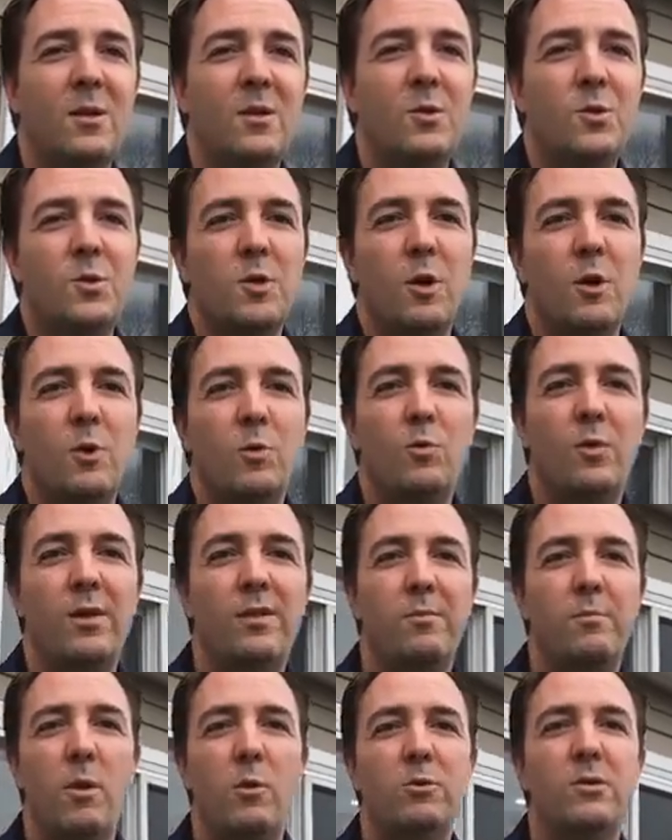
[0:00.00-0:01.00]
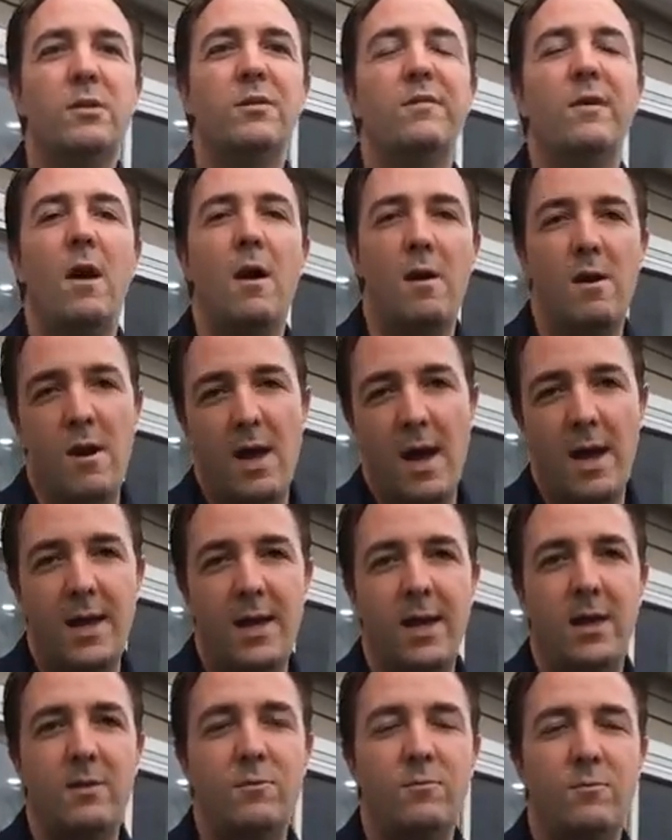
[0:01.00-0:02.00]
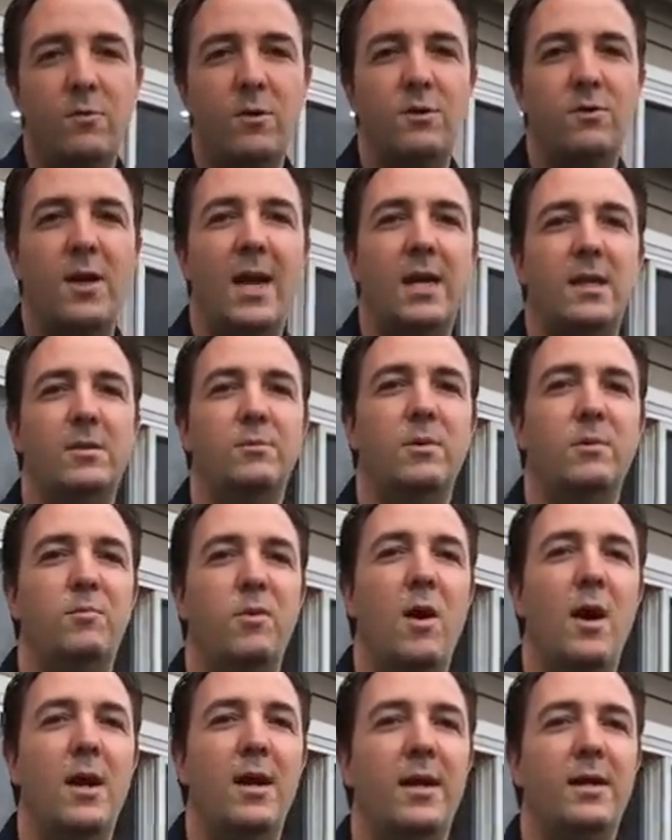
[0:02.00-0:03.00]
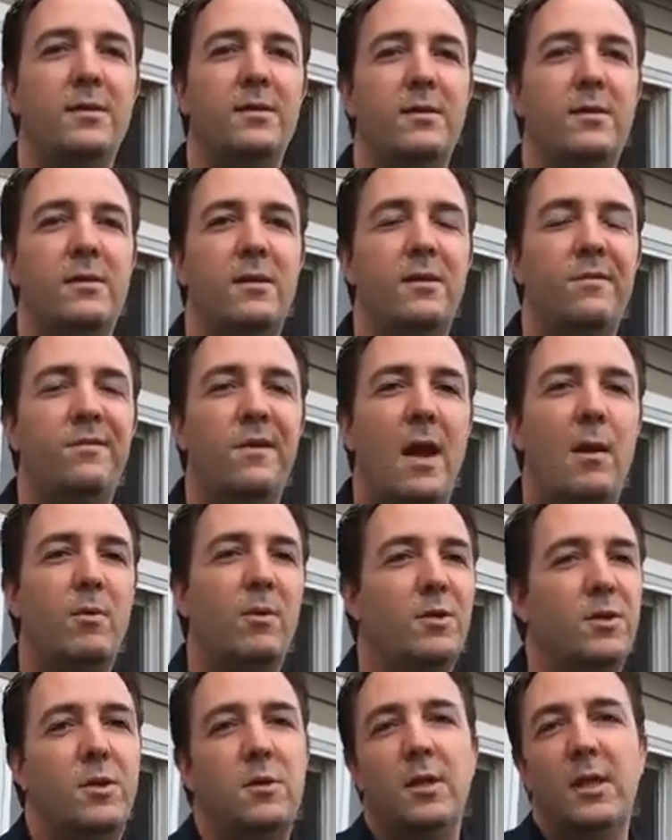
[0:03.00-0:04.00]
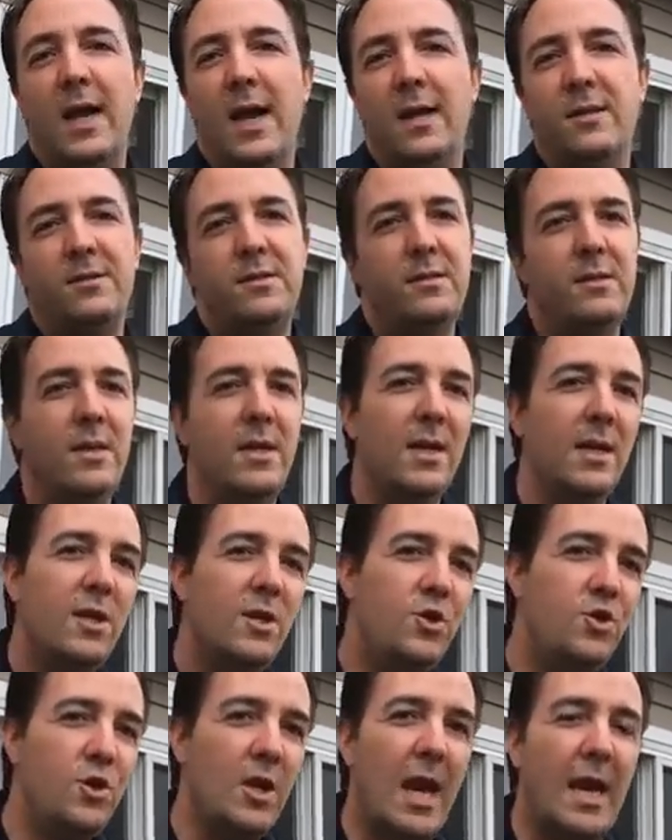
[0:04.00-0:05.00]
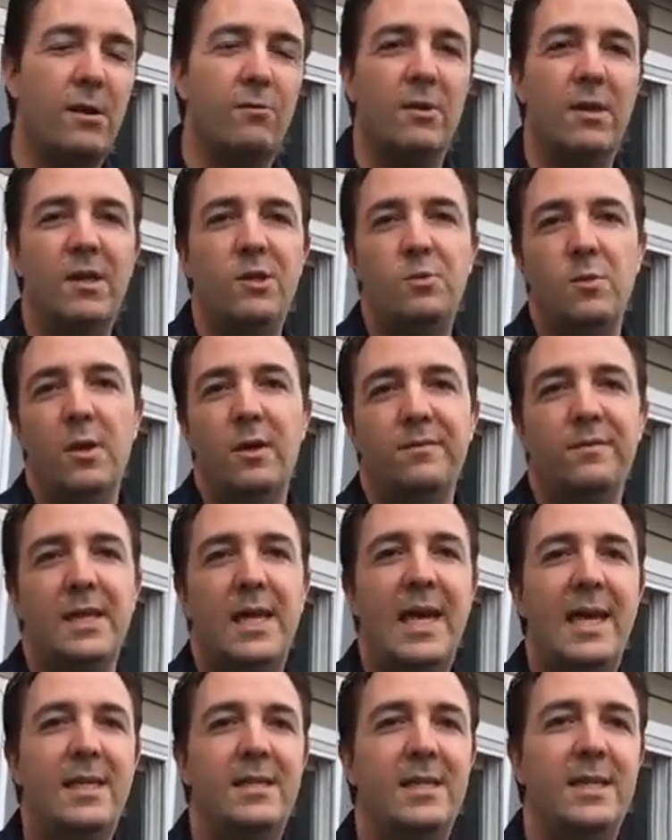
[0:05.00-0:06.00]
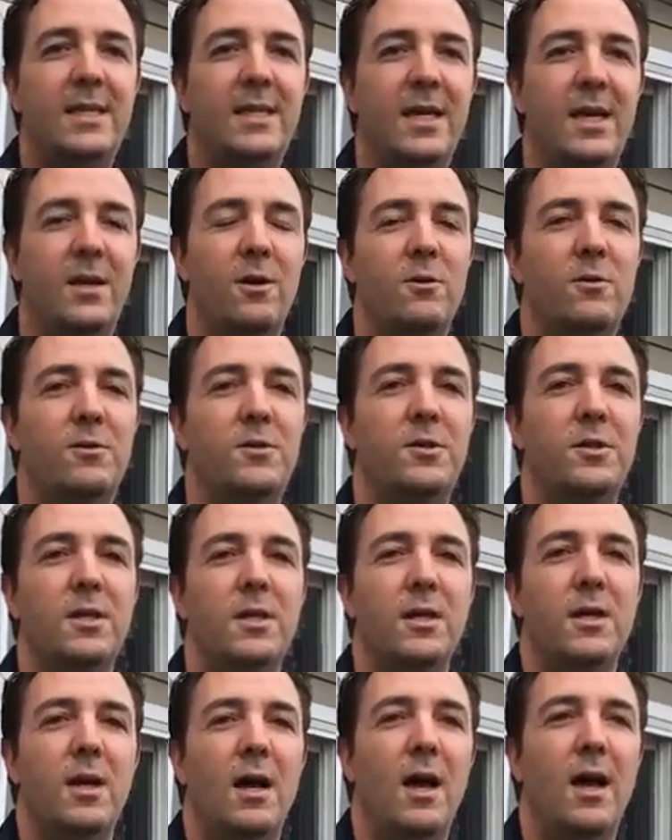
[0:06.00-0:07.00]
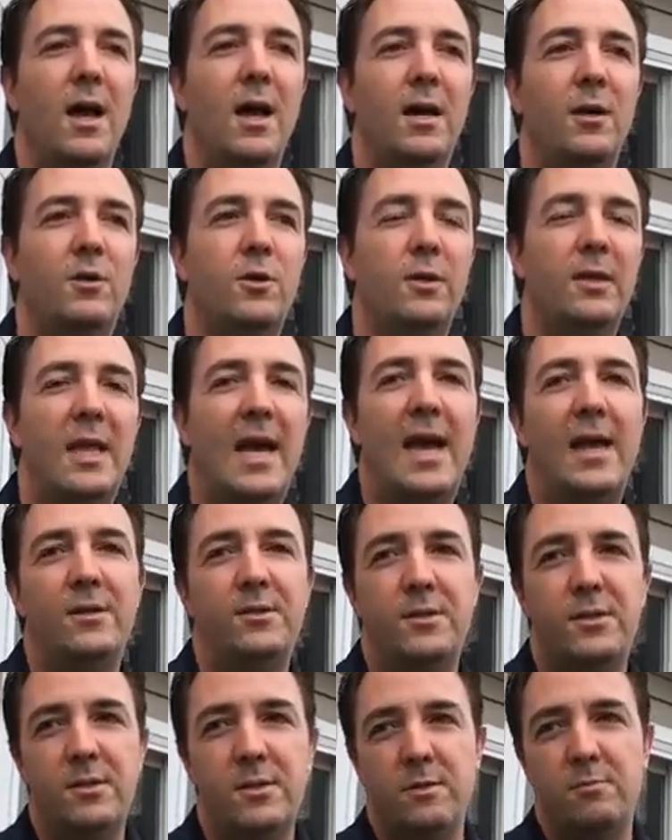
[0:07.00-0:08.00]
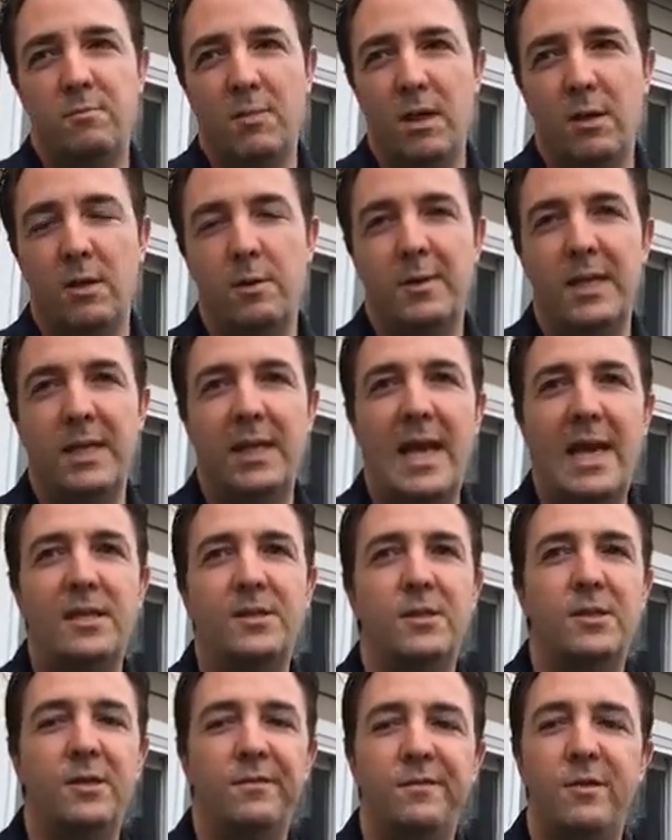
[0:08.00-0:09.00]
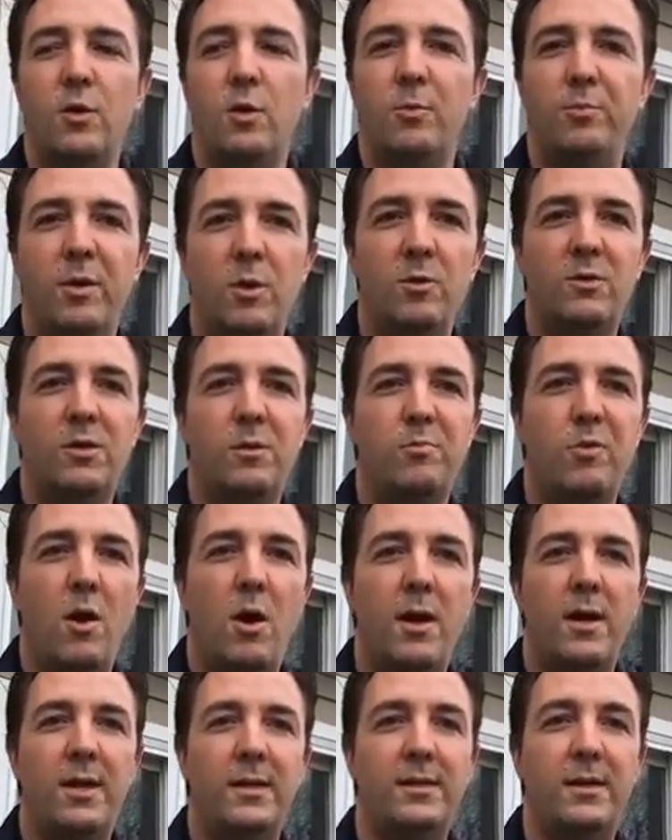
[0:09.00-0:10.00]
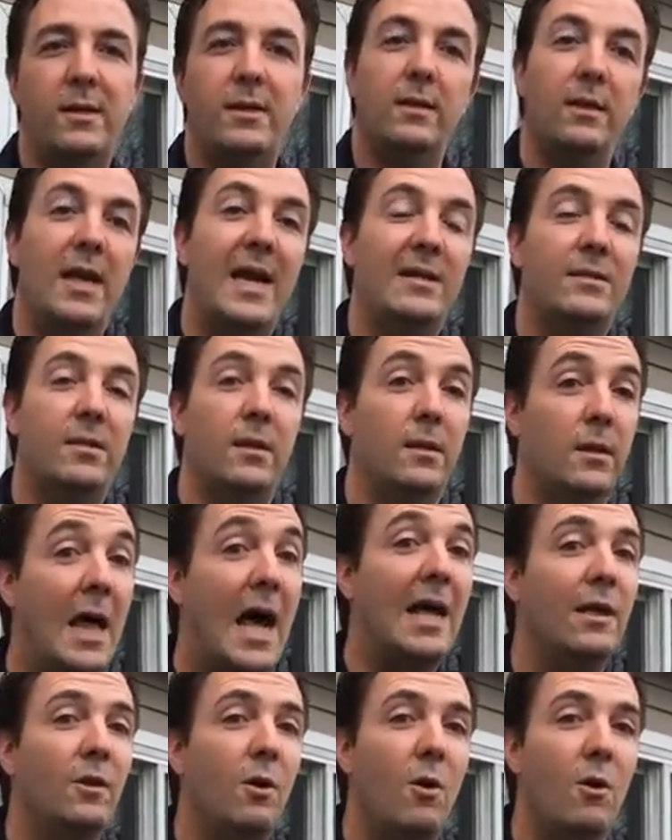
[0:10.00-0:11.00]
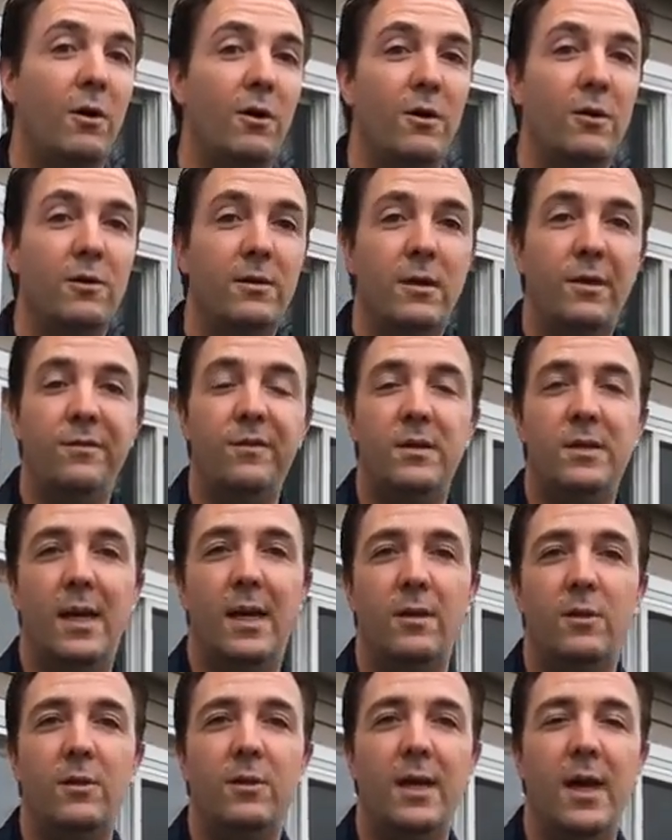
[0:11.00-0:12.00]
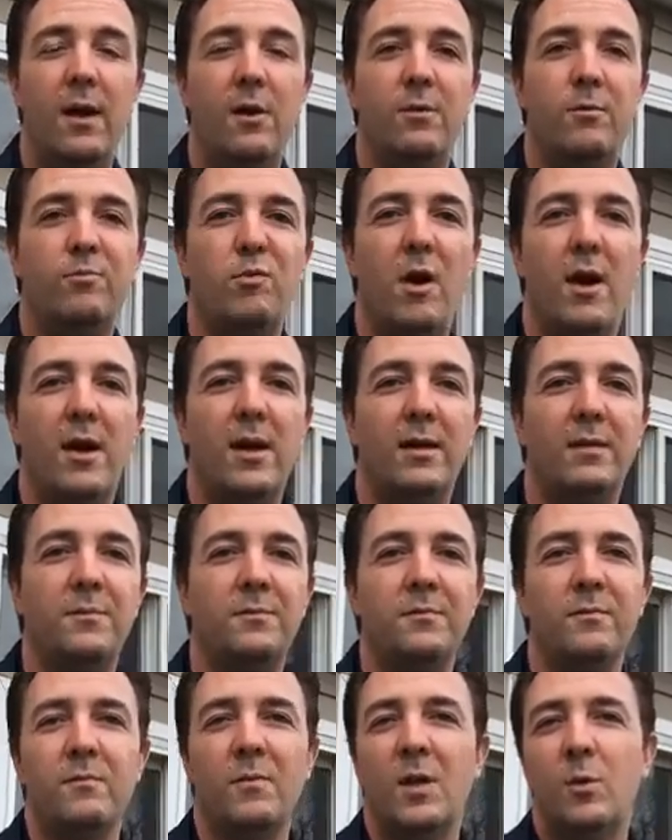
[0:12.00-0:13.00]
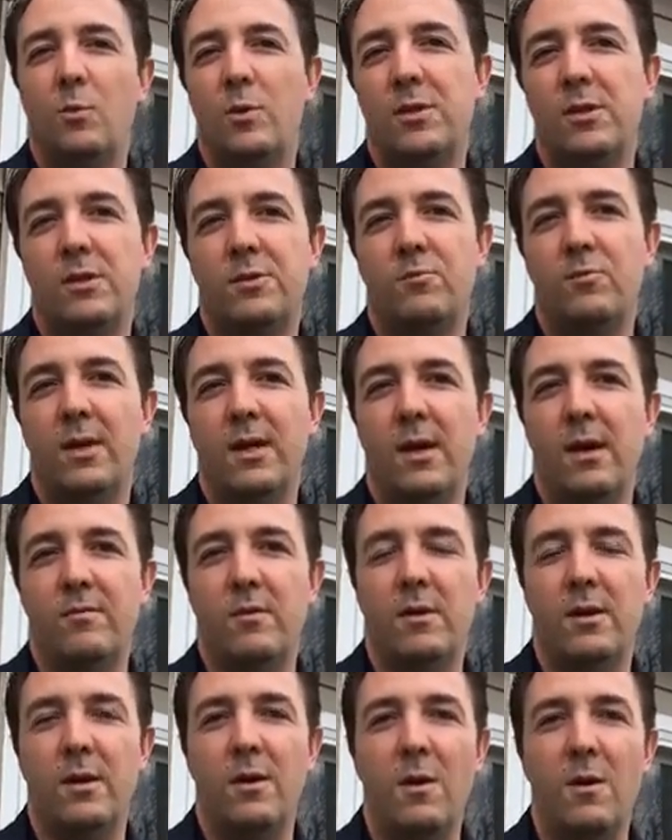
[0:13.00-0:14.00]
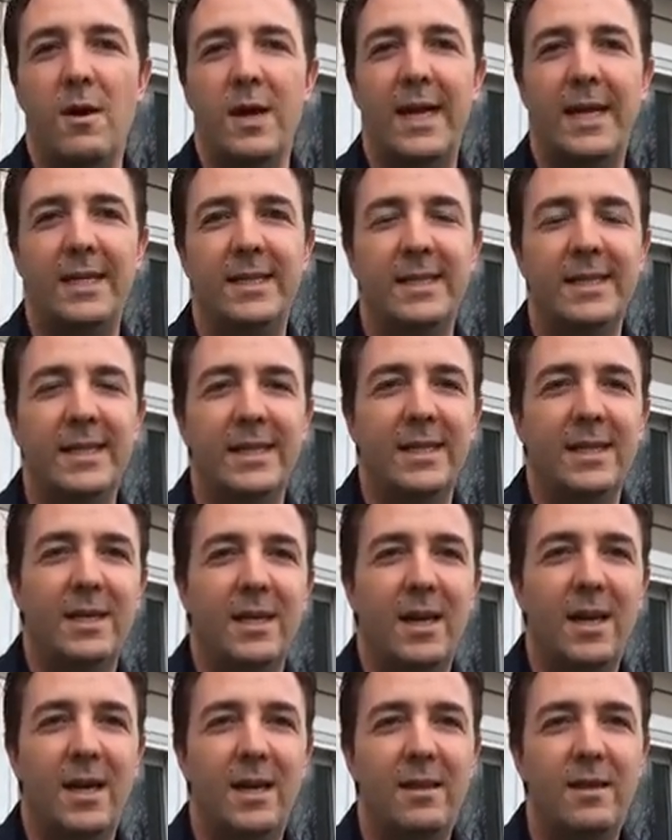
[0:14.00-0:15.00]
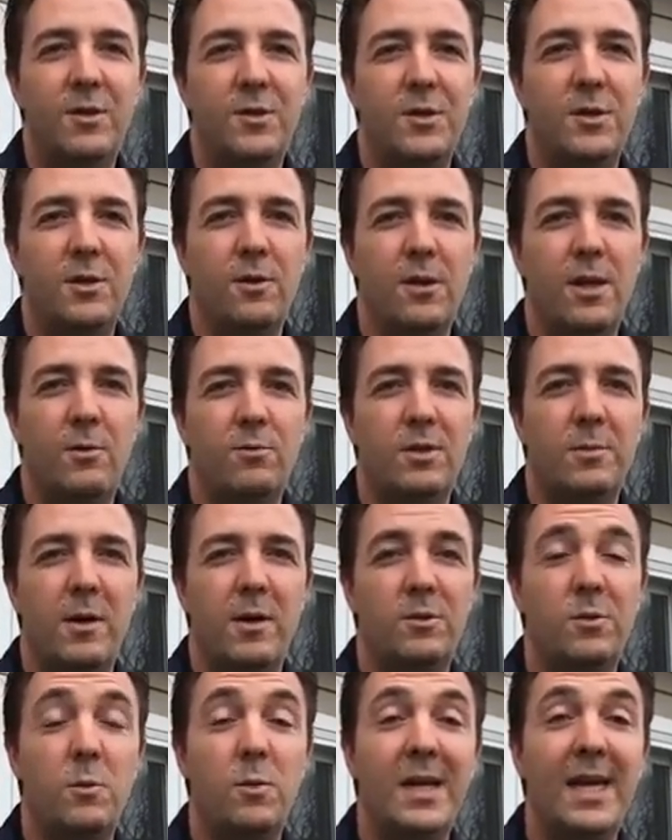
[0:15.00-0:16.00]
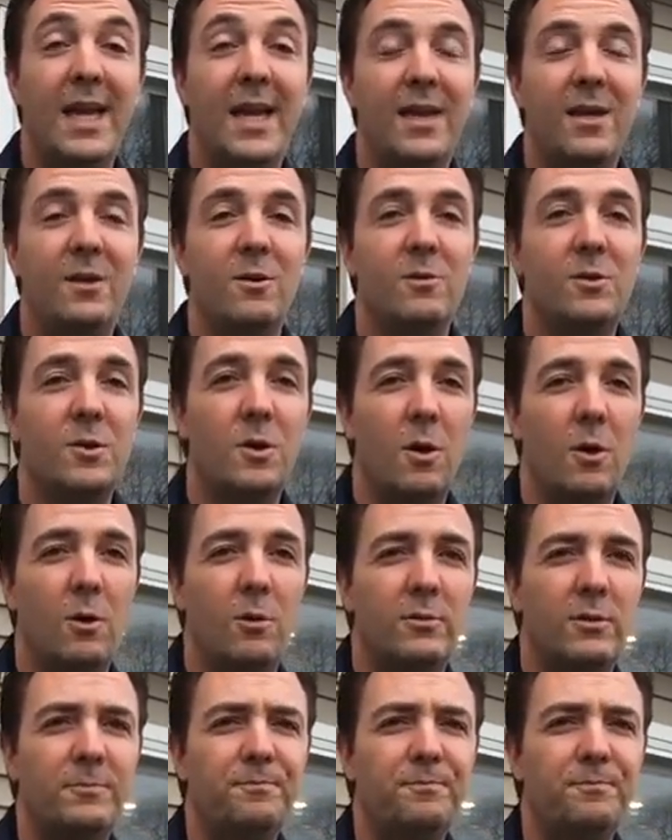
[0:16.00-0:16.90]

So with most of our high-end retractable products, the fabric's going to last generally 12 to 18 years. It could last a little bit less if you abuse the product. It could last a lot longer if you take good care of the product. We just recovered an awning this year that was about 28 years old.